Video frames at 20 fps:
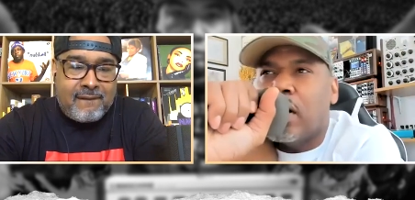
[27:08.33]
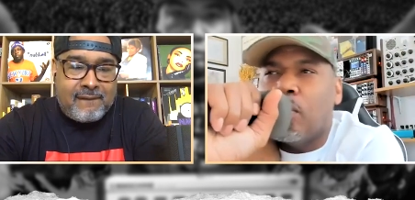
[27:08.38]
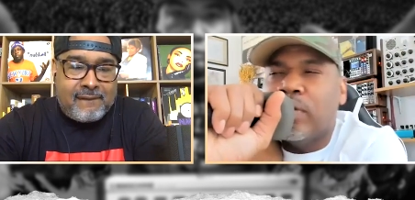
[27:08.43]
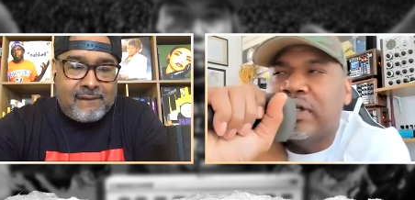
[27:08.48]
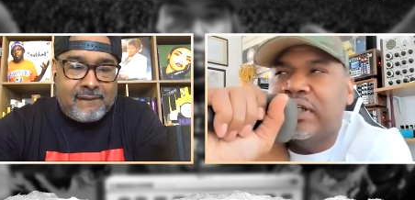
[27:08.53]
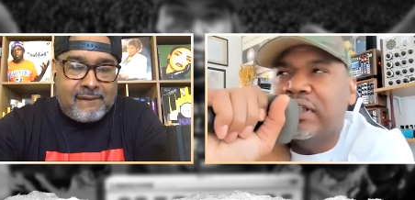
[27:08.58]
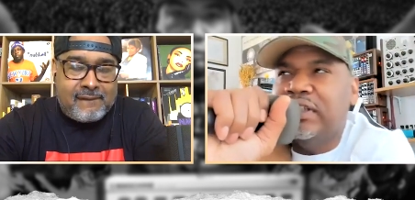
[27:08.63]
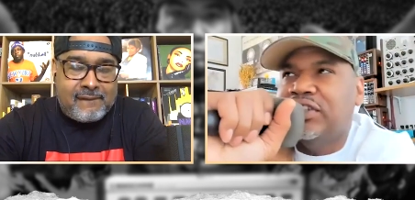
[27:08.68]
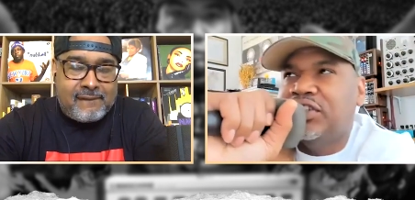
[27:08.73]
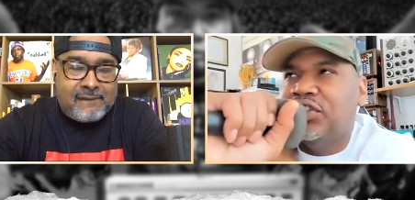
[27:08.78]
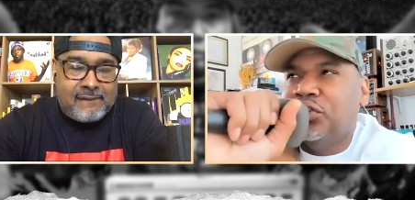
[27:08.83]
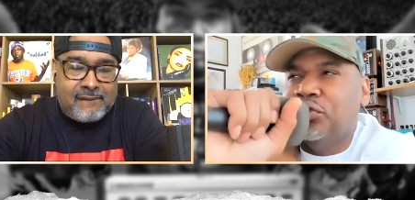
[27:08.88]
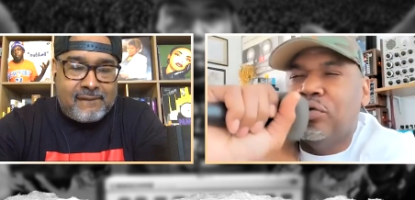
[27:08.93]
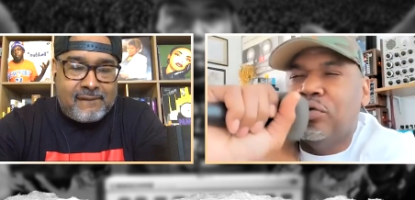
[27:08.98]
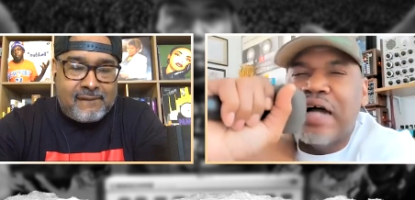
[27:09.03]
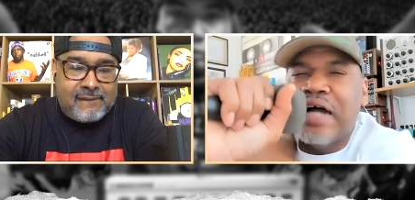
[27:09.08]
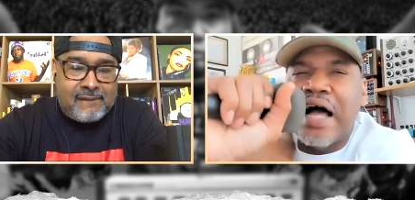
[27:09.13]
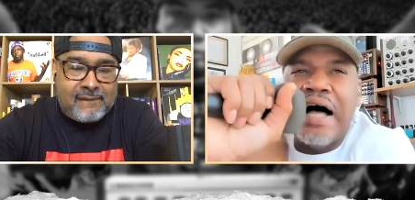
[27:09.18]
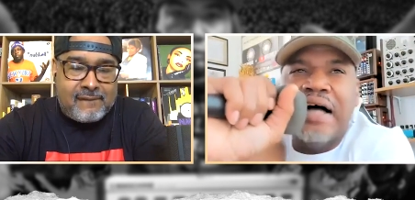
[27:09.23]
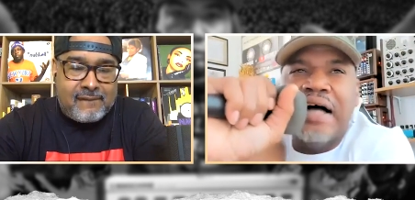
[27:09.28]
Speaker 1: with these two
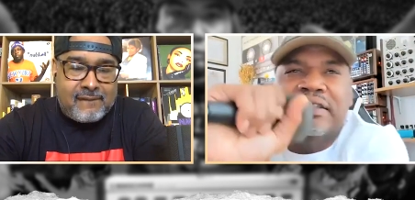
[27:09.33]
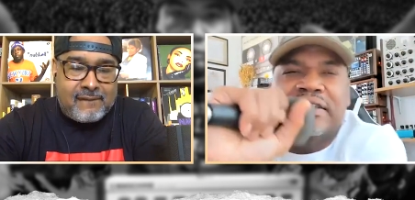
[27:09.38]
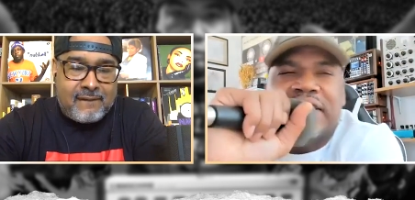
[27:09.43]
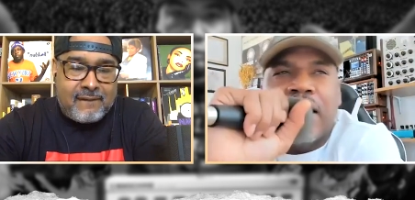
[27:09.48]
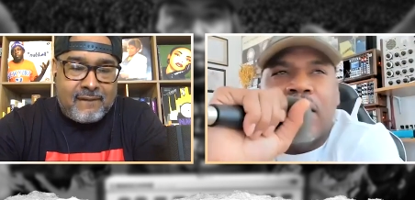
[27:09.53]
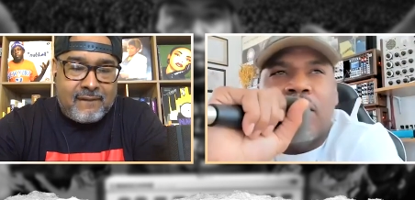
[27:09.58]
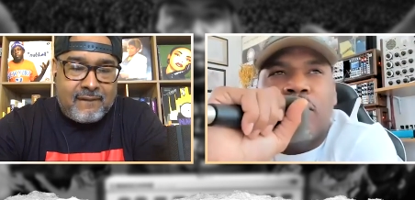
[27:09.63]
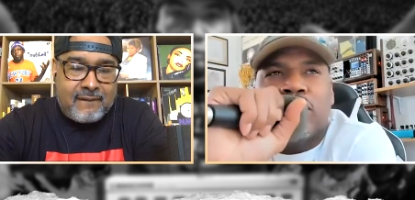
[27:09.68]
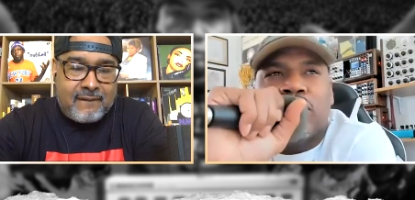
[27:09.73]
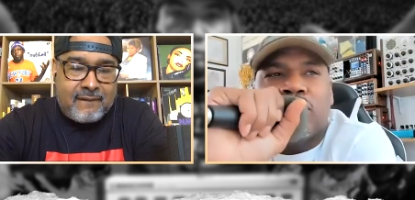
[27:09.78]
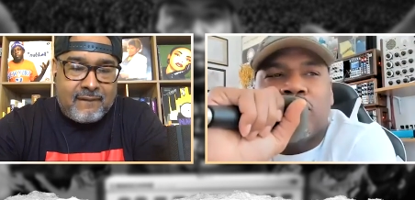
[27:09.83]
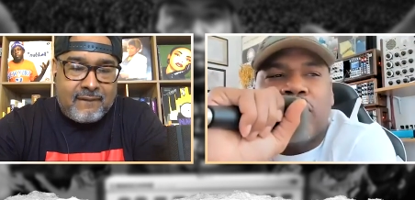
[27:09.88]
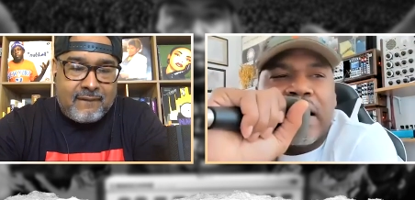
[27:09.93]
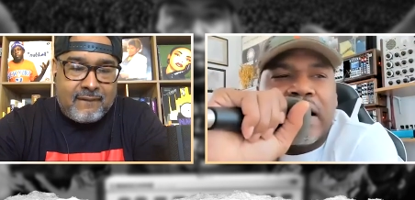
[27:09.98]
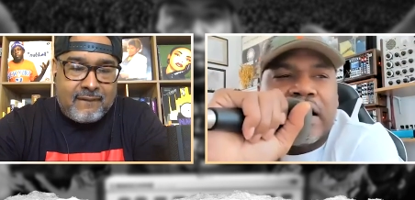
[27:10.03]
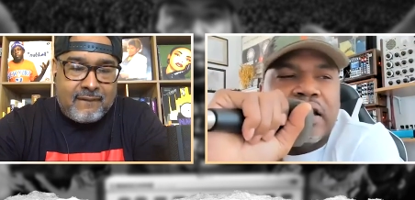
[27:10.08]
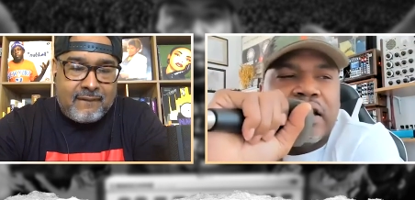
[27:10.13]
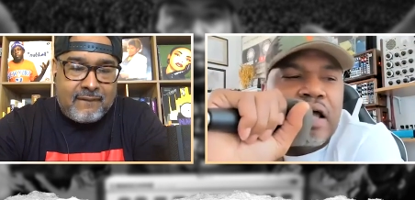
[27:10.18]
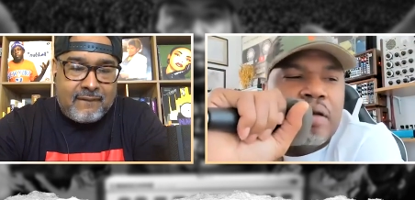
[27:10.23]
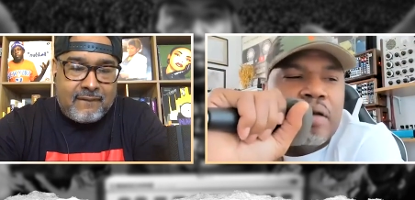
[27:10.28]
guys that own the
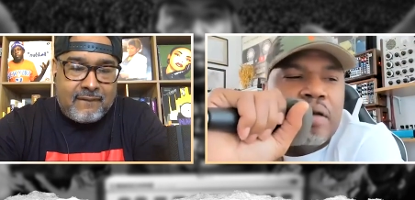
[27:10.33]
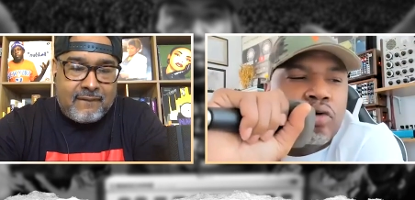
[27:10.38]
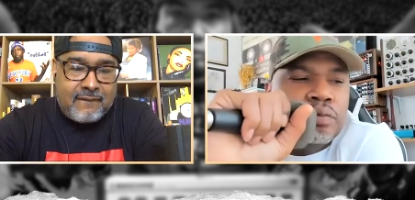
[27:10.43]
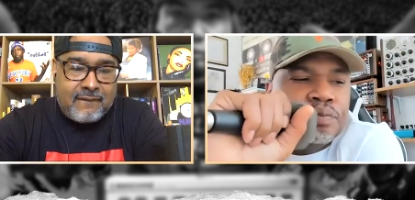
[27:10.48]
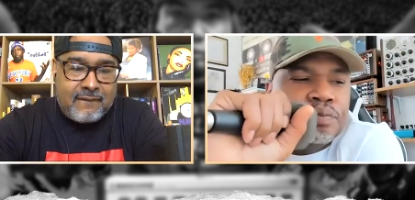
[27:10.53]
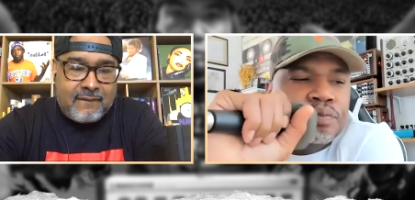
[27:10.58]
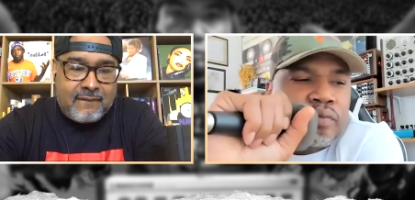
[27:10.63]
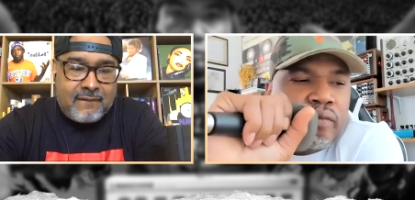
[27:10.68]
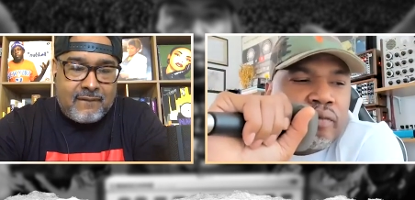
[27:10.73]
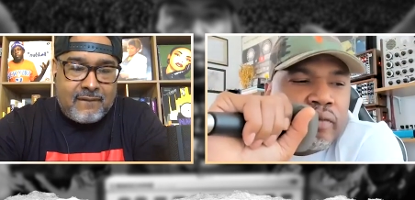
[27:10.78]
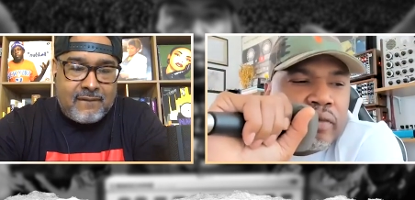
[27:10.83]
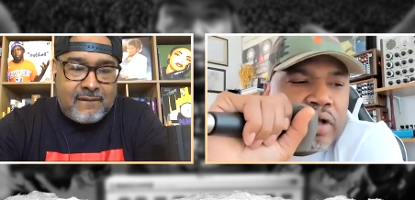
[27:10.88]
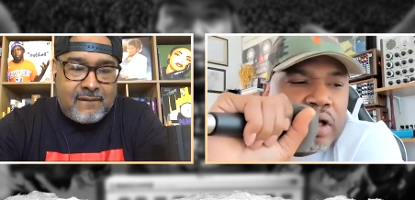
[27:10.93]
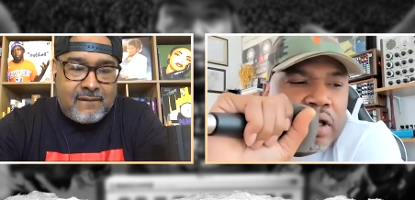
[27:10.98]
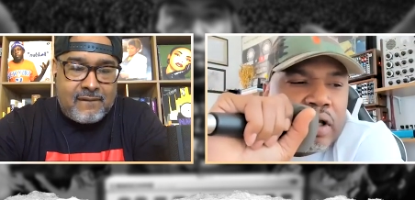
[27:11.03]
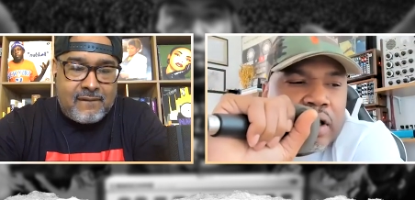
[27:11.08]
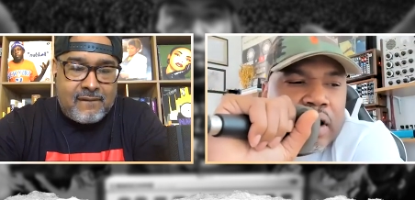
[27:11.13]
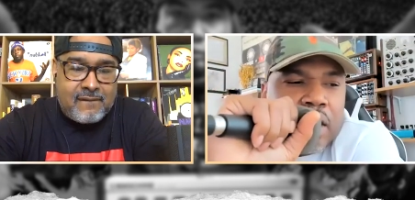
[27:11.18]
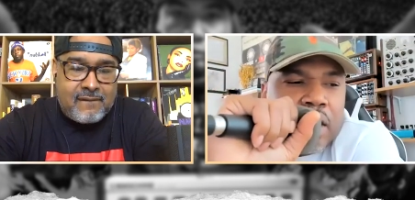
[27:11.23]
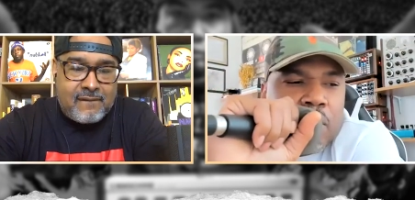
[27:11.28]
record label,
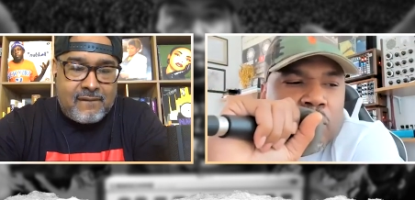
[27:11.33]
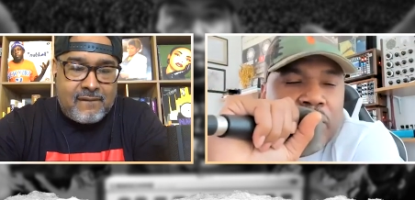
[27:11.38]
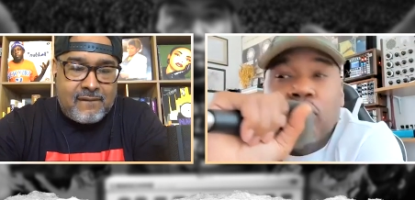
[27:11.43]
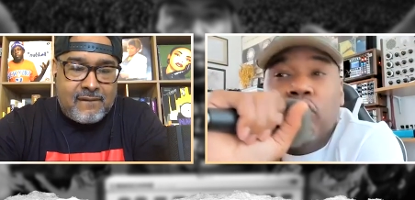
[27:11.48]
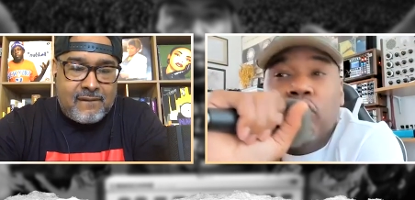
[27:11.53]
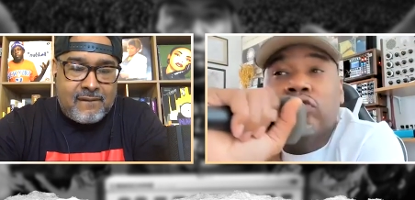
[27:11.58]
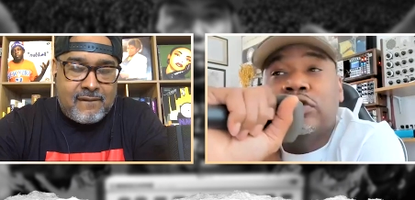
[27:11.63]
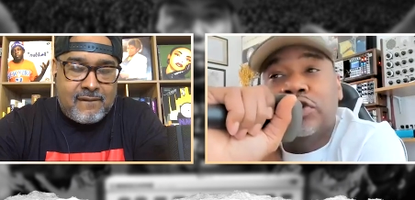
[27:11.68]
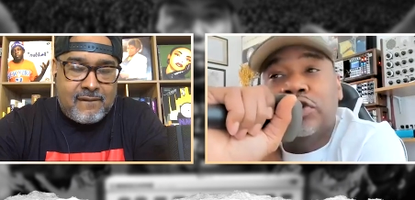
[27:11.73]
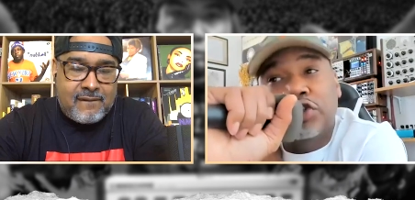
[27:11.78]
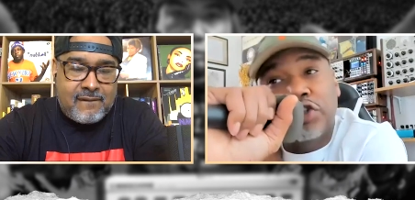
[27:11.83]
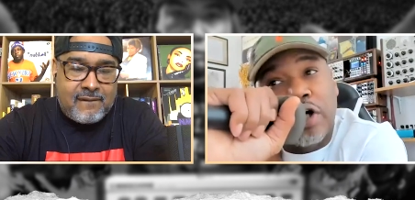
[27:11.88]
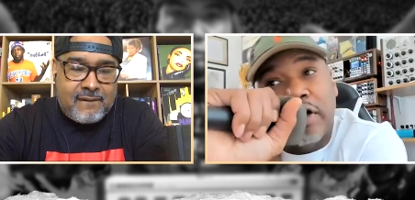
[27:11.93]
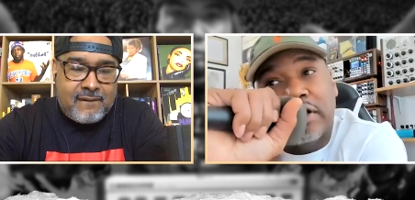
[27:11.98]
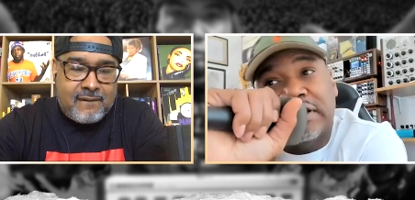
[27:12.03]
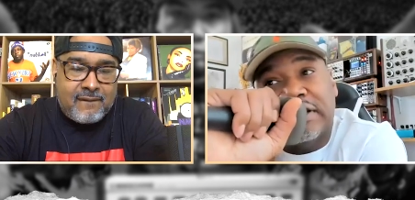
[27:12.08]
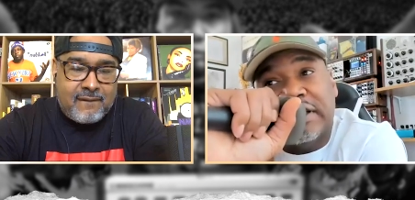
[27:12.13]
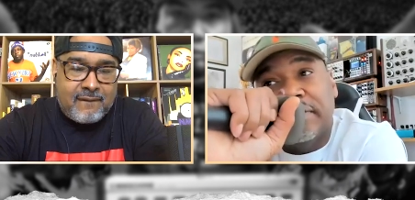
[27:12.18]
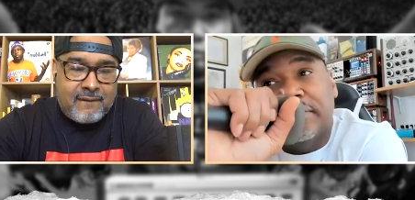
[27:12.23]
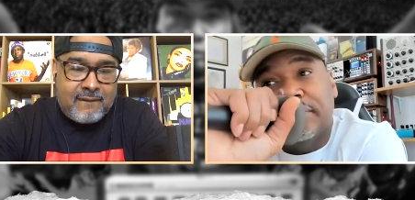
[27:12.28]
and we moved to
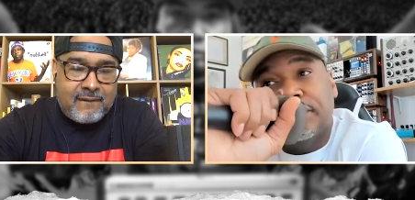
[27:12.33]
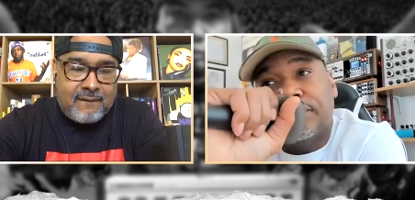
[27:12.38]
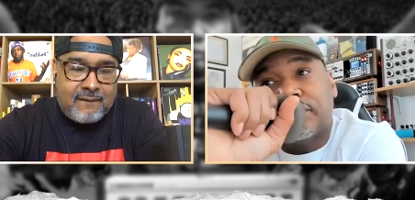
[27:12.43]
Jersey.